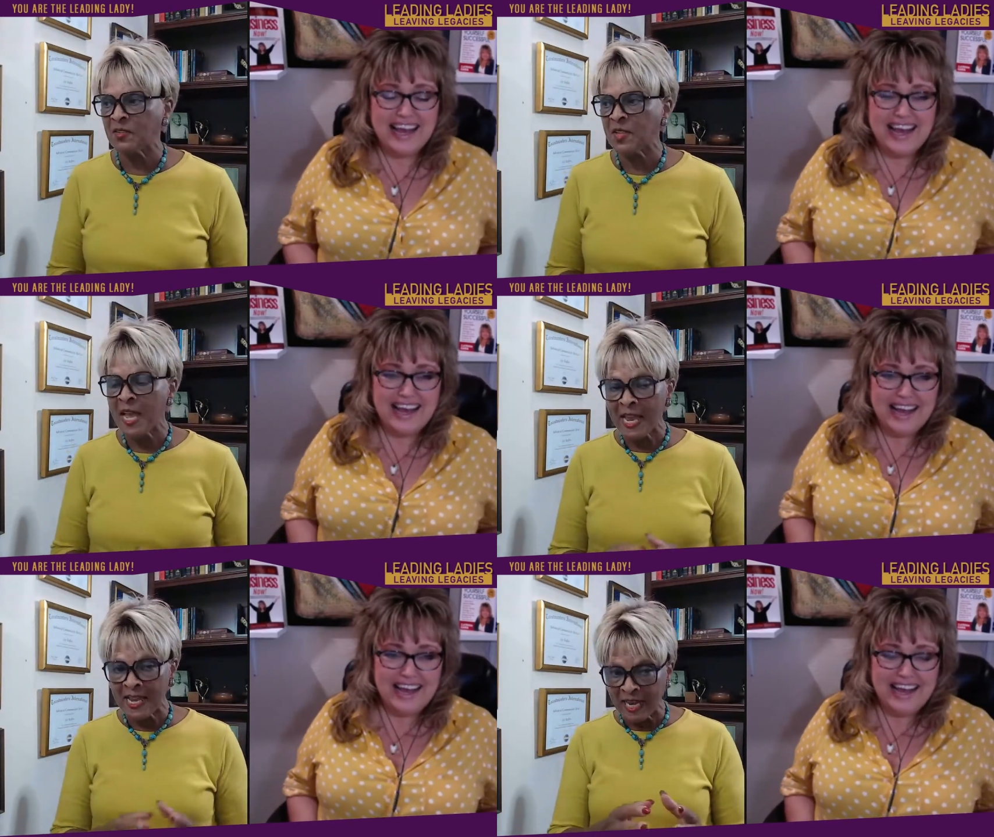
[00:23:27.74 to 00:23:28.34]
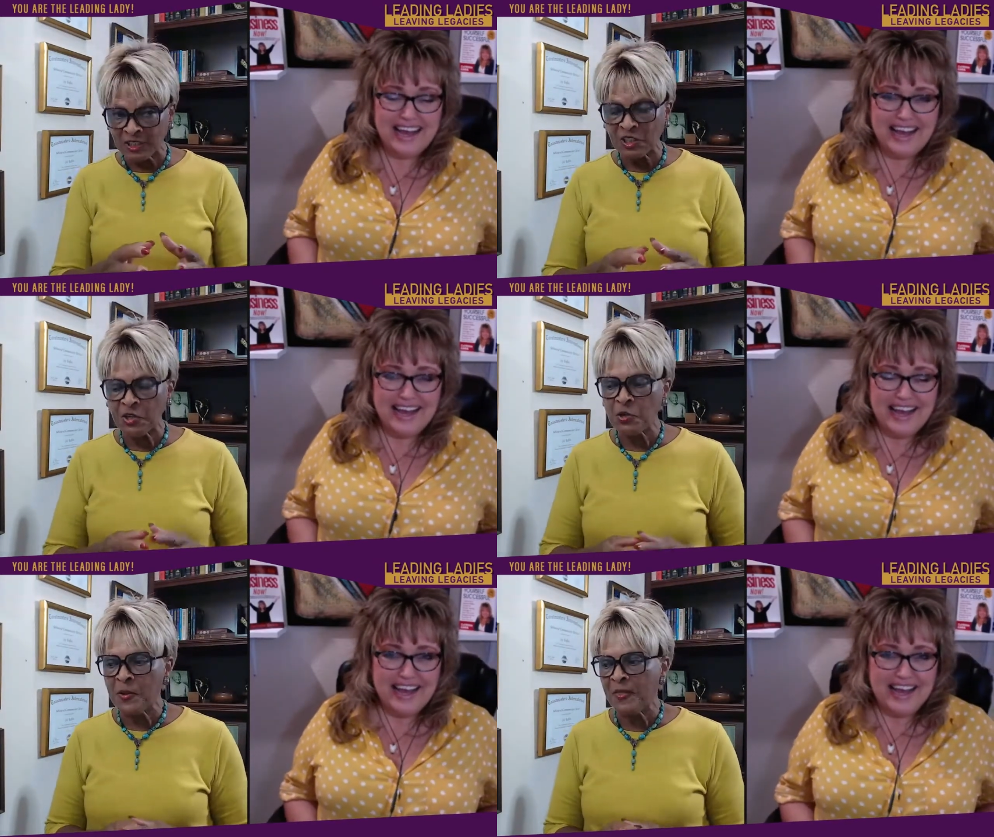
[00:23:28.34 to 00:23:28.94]
Speaker 1: is, and I see
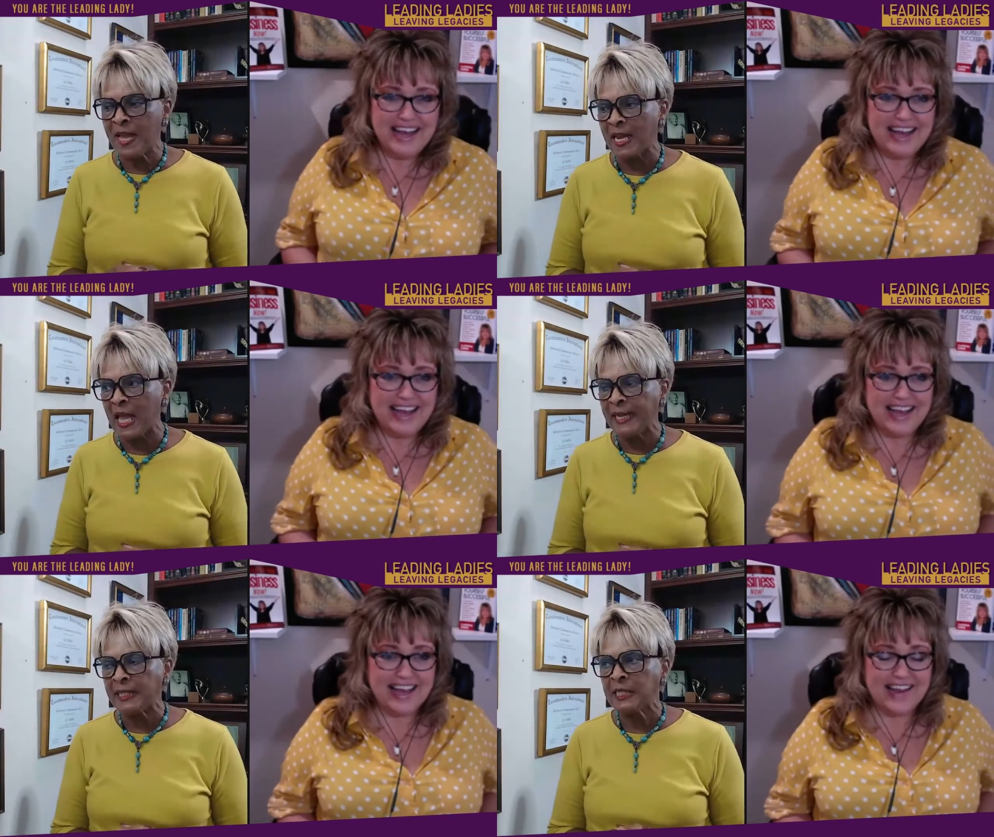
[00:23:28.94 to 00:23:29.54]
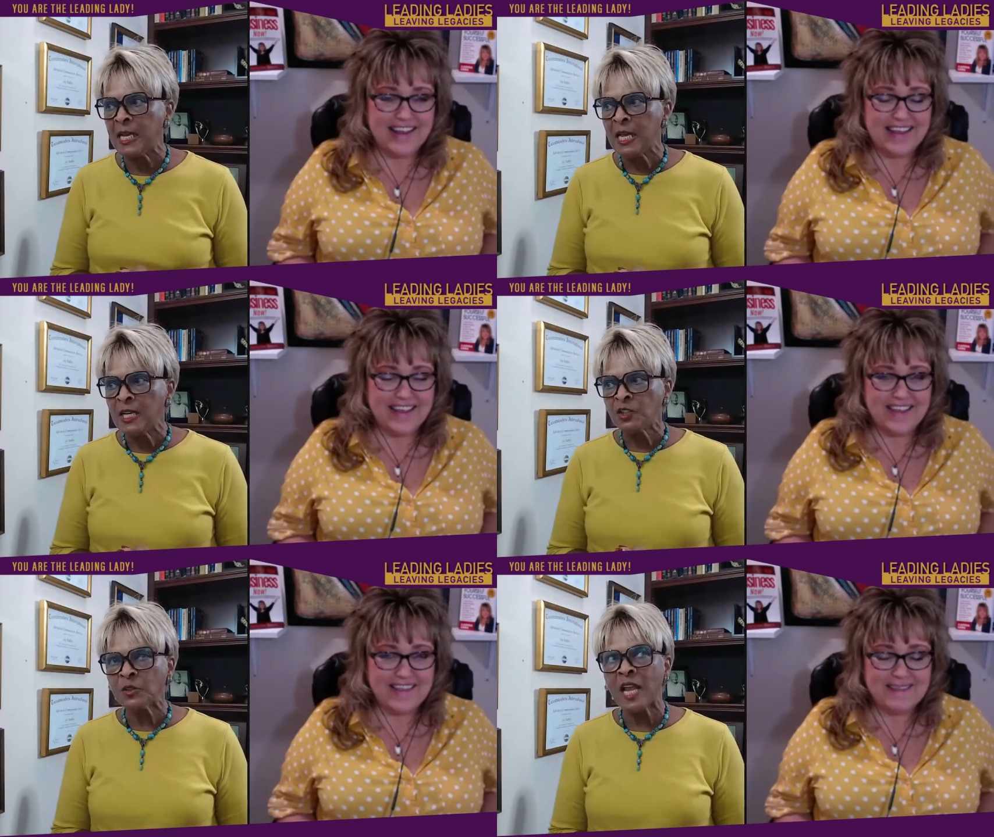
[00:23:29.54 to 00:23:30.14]
you in that light.
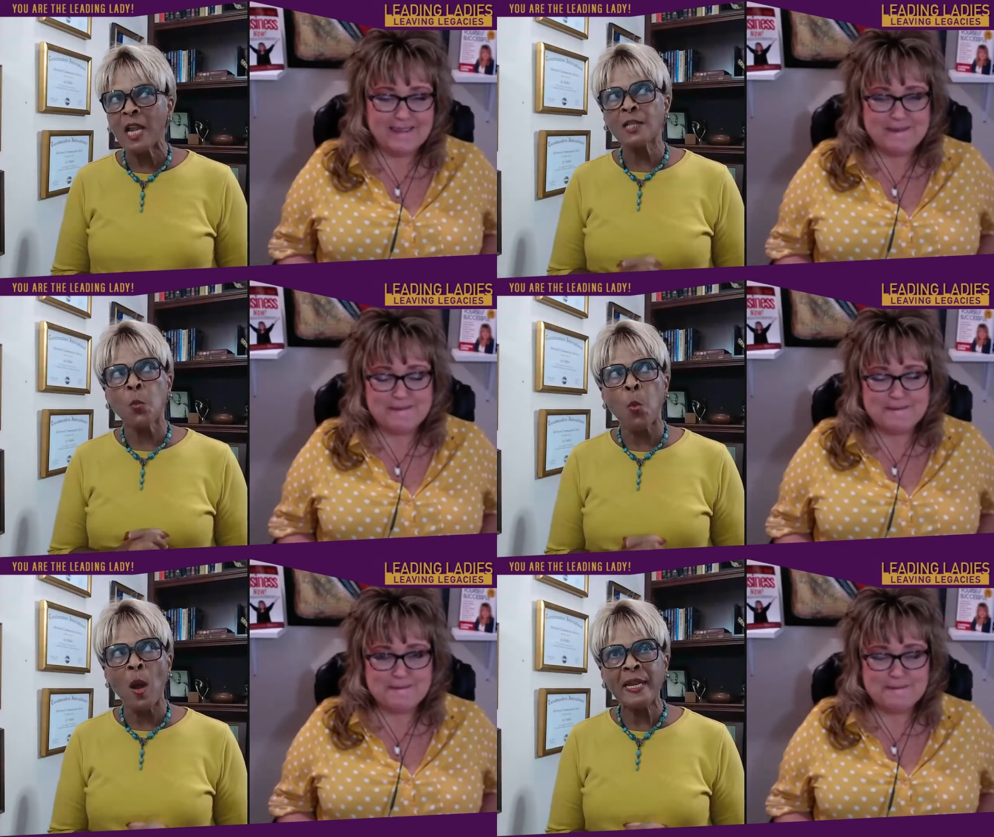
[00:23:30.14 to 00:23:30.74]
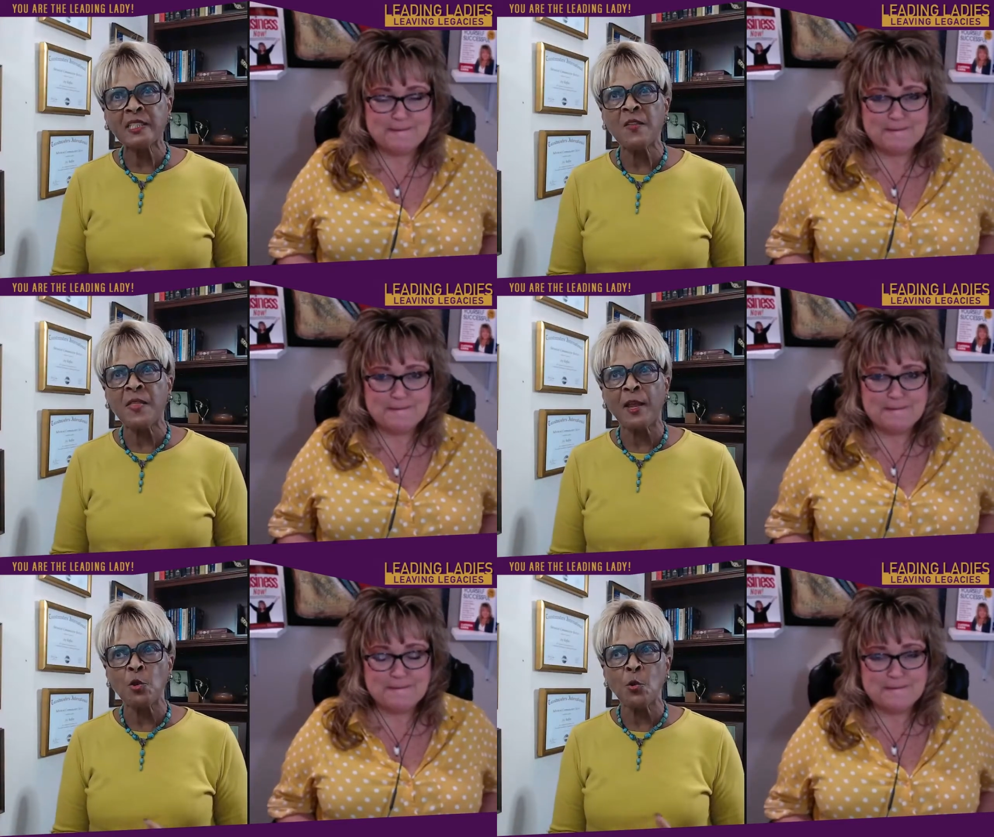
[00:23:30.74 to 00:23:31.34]
So tell us, what is it
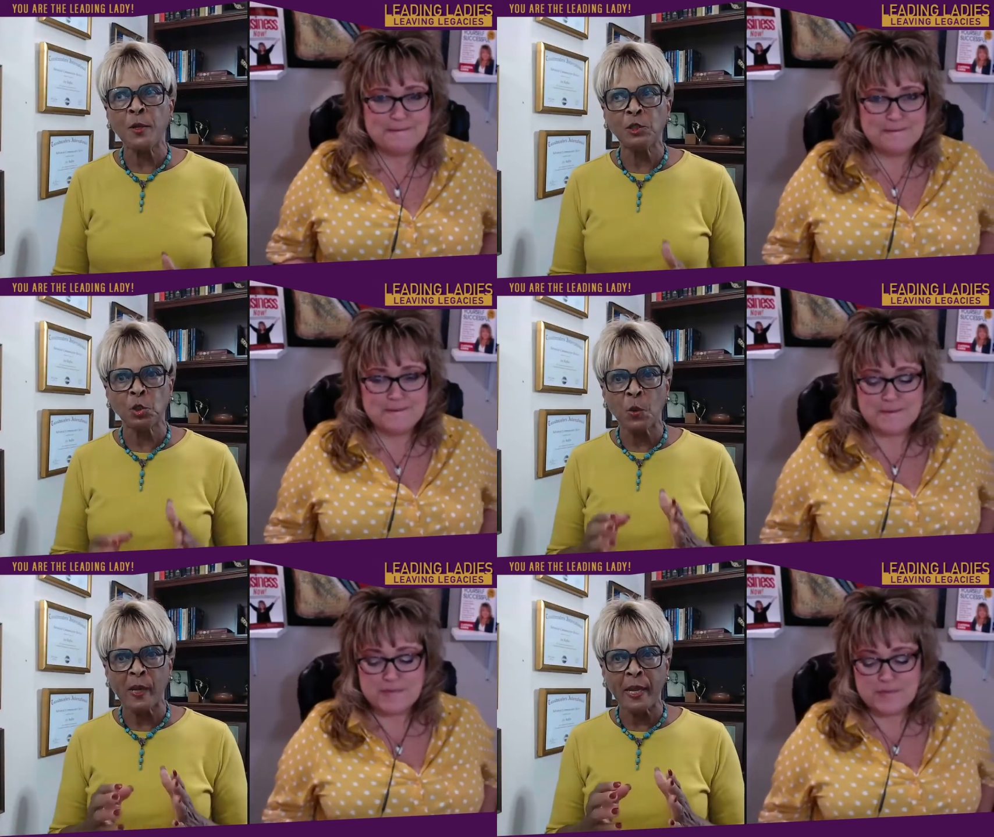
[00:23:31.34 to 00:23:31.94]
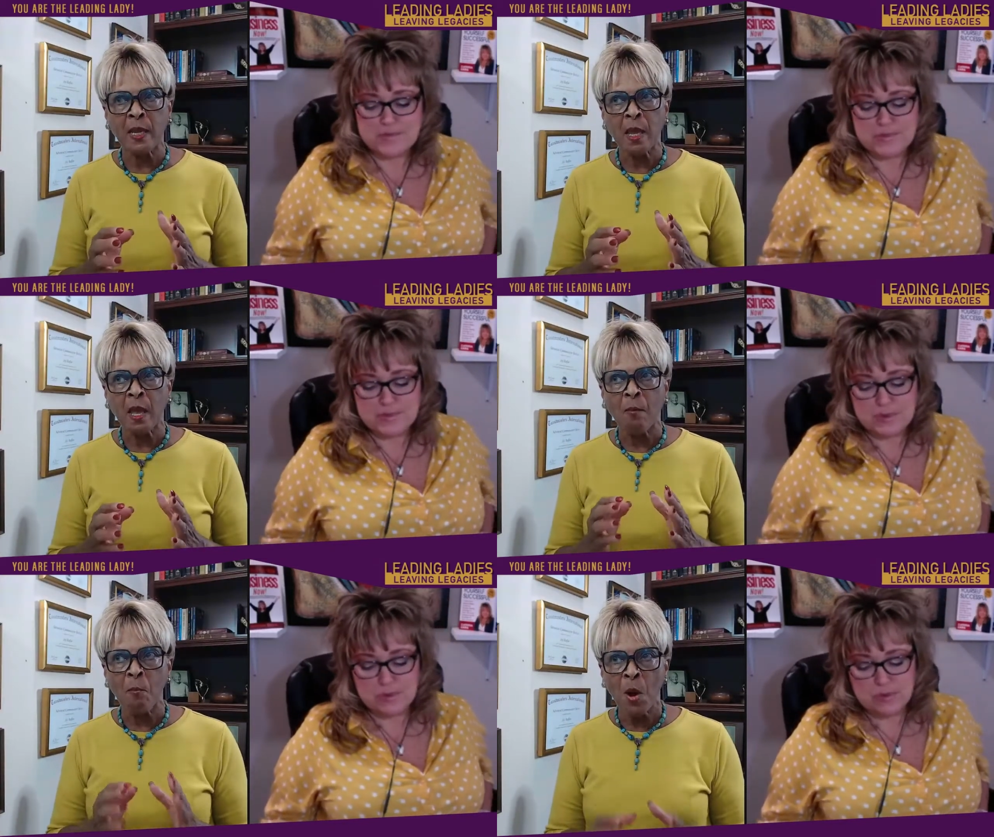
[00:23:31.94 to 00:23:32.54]
that you enjoy
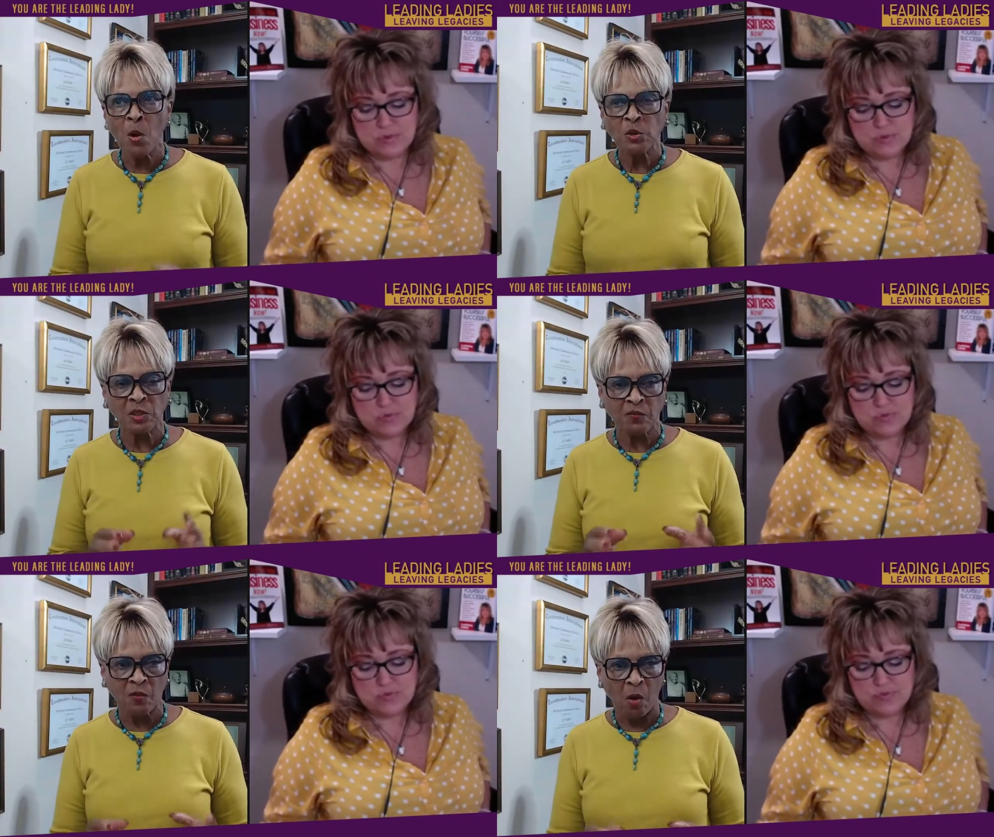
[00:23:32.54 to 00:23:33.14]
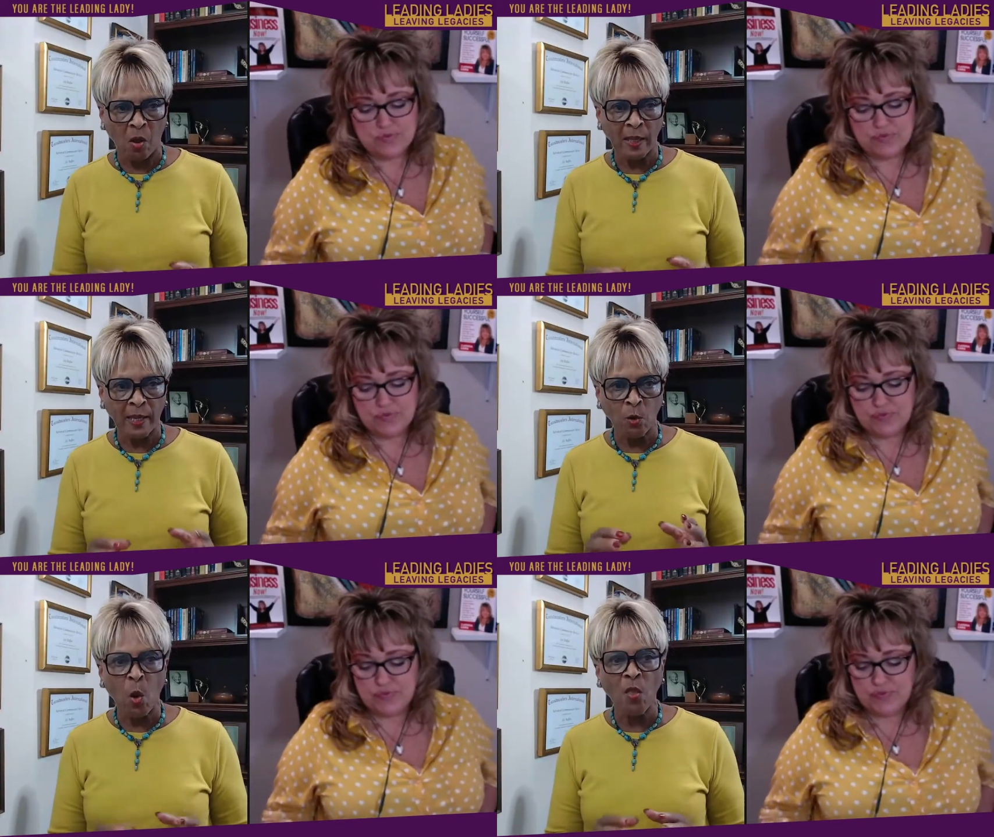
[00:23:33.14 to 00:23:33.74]
most of all, and
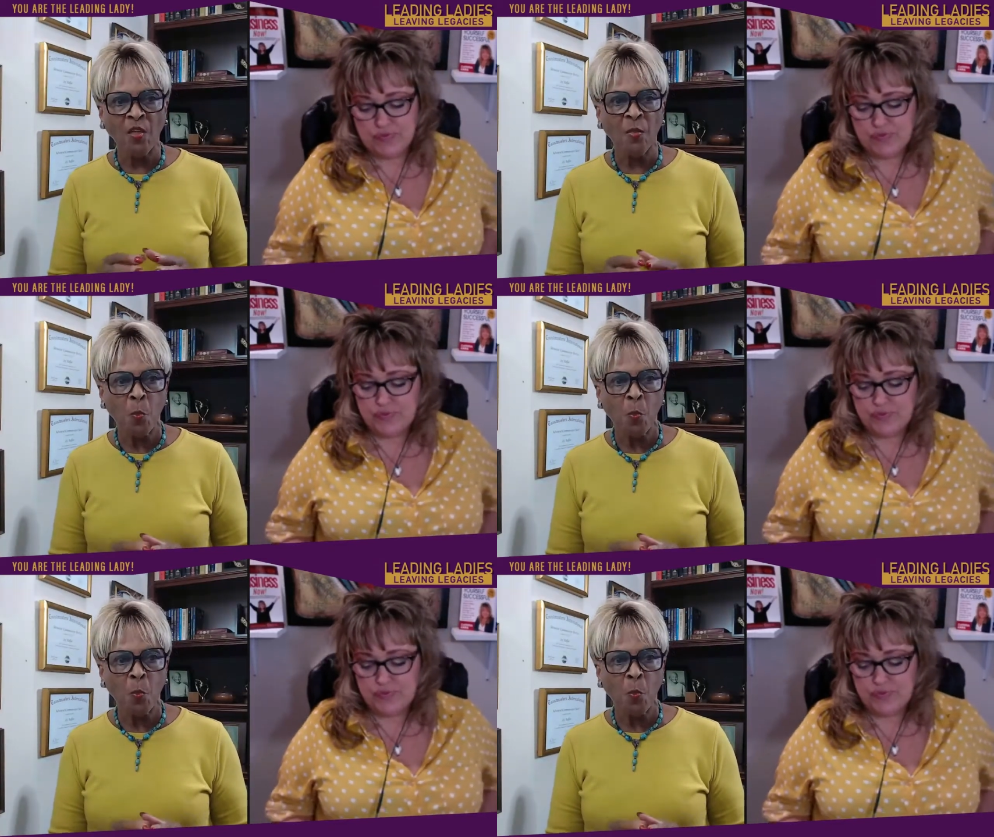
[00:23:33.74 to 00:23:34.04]
all the